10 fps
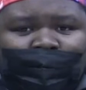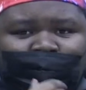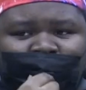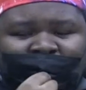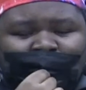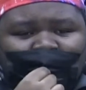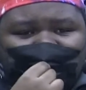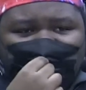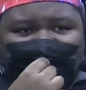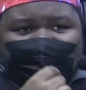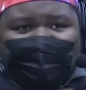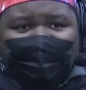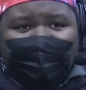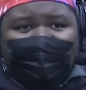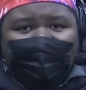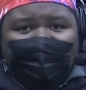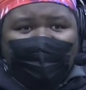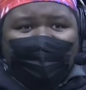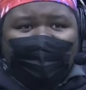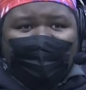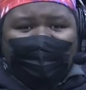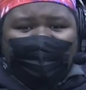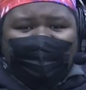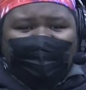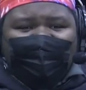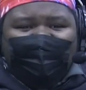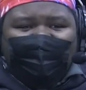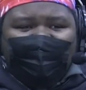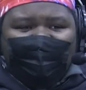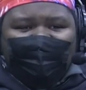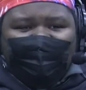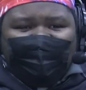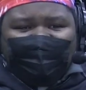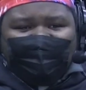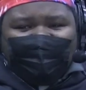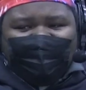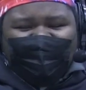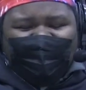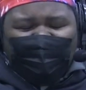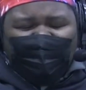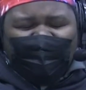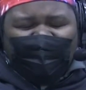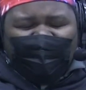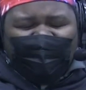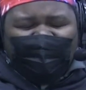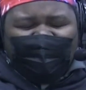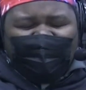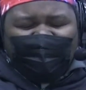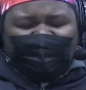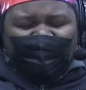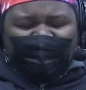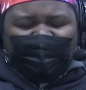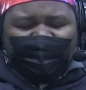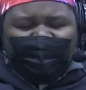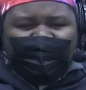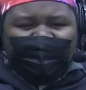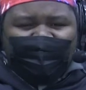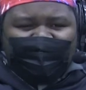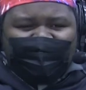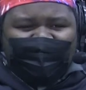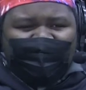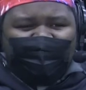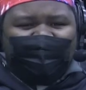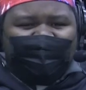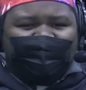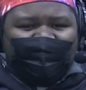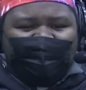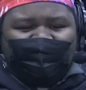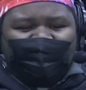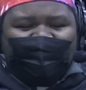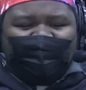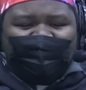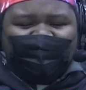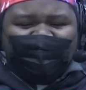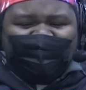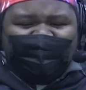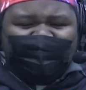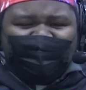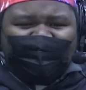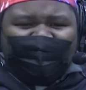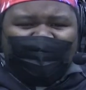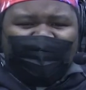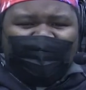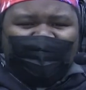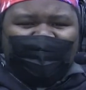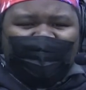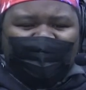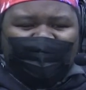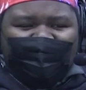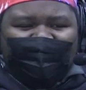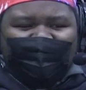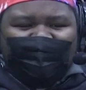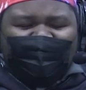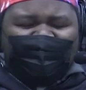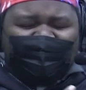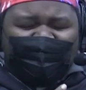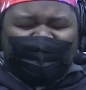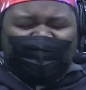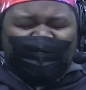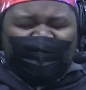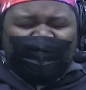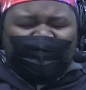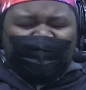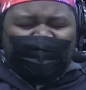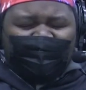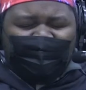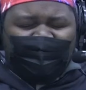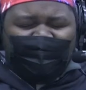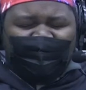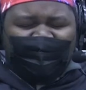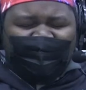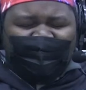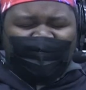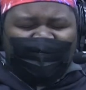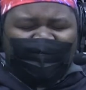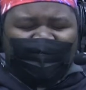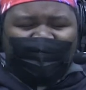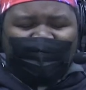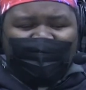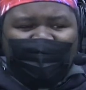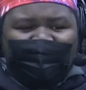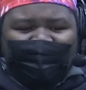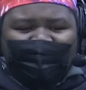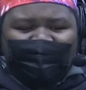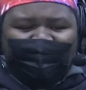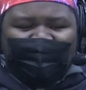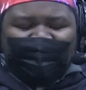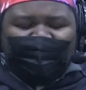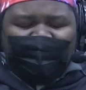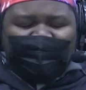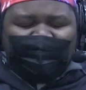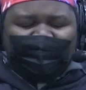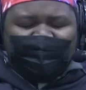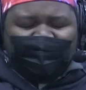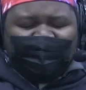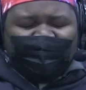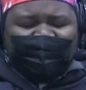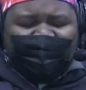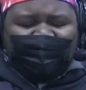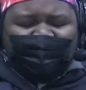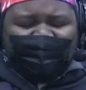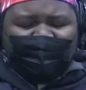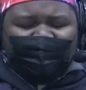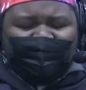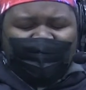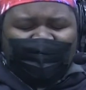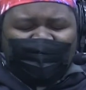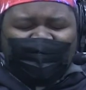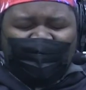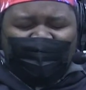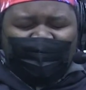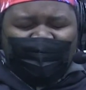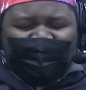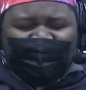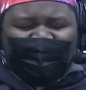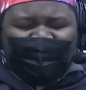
the Billboard hits, and it's like being touched for the very first time. Some my controversies. Is it's very warm-hearted and it brings you to the outside world.